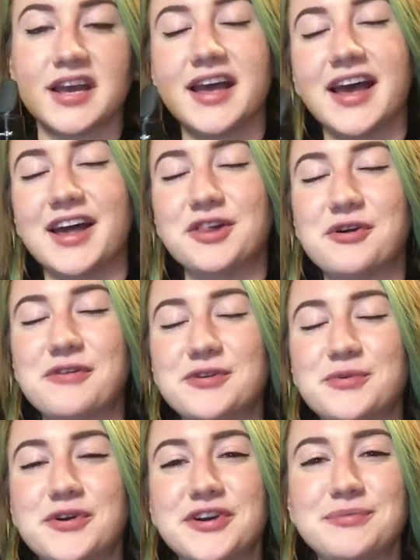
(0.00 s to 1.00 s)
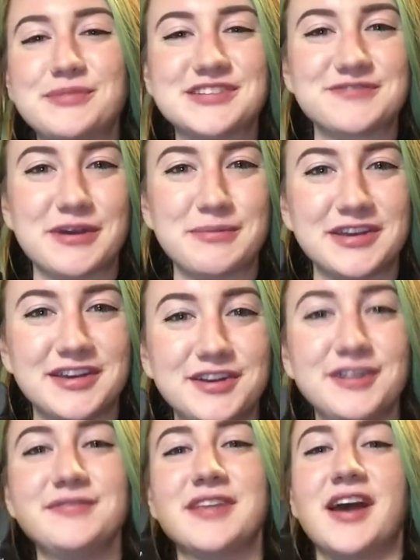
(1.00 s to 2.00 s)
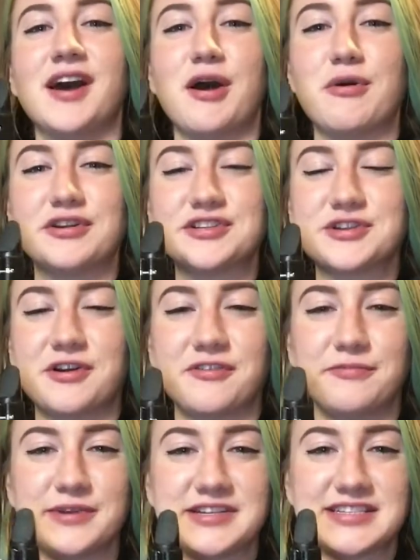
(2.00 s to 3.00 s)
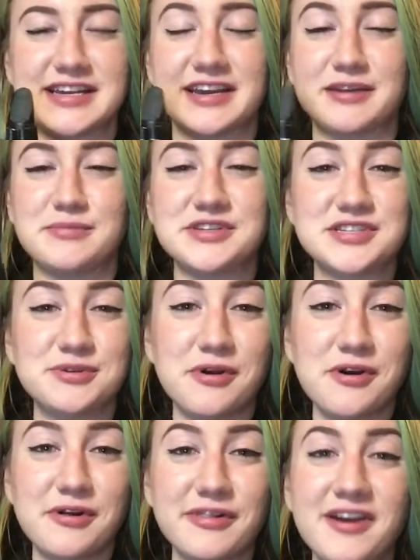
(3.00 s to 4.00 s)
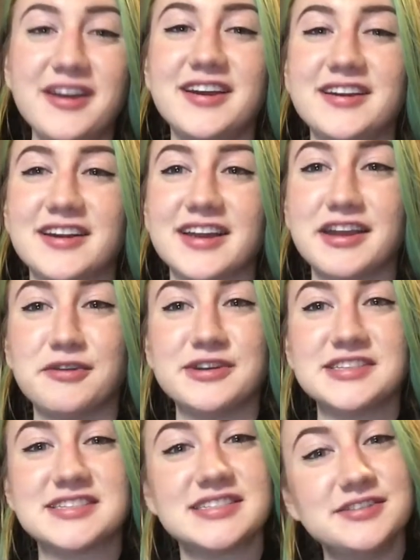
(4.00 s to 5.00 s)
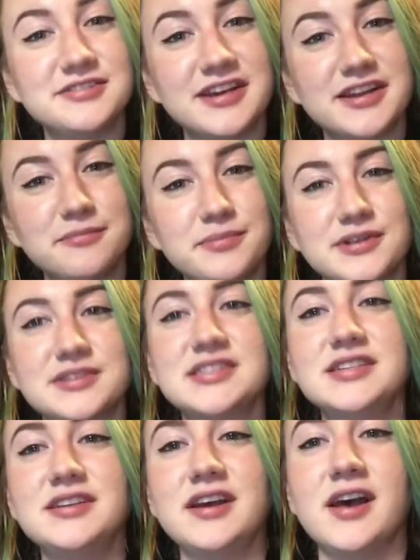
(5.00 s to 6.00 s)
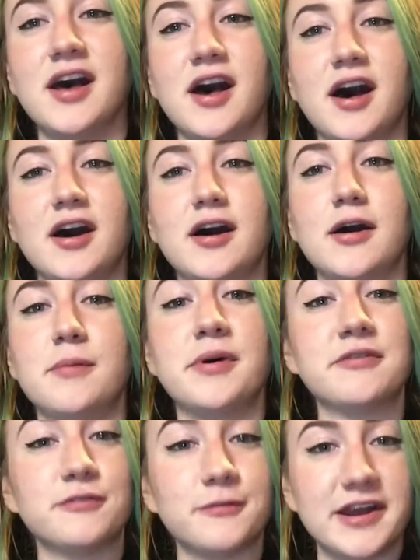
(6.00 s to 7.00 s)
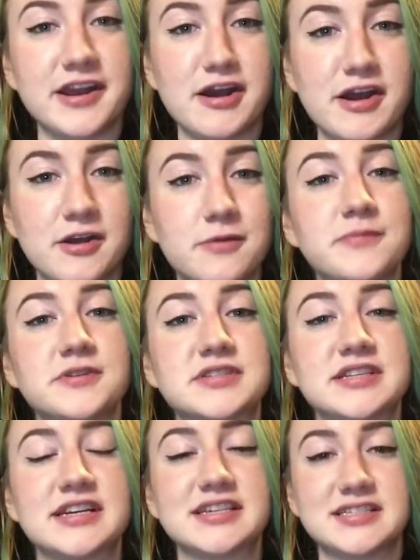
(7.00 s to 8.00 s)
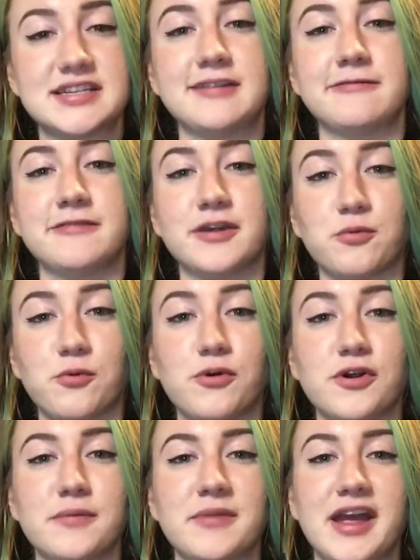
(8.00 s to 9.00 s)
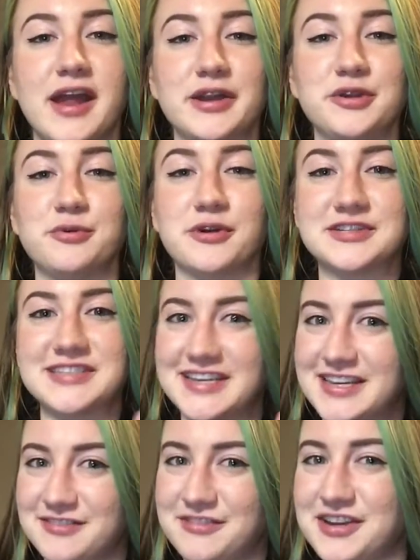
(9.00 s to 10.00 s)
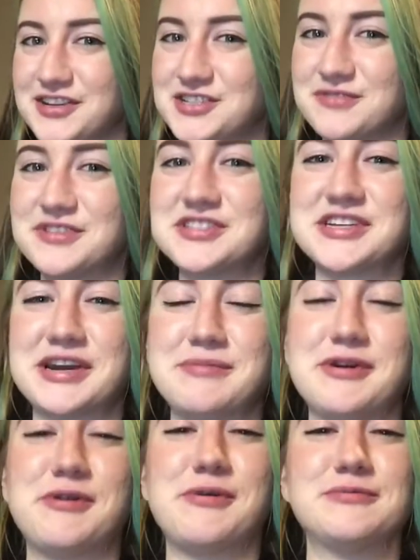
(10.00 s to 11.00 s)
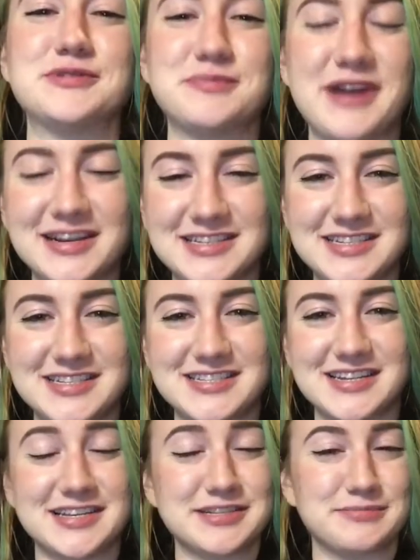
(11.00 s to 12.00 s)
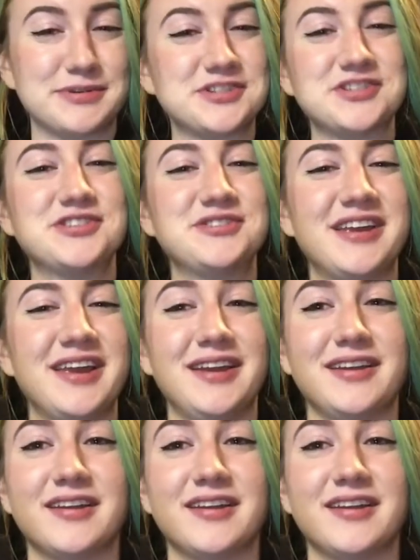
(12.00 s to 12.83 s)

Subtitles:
Hello everyone, Miss Fleming here. I want to start off by saying I miss you all a lot and I can't wait to see you again in person. But for right now, I hope you're staying safe and warm and you are taking advantage of this time at home to practice as much as you can.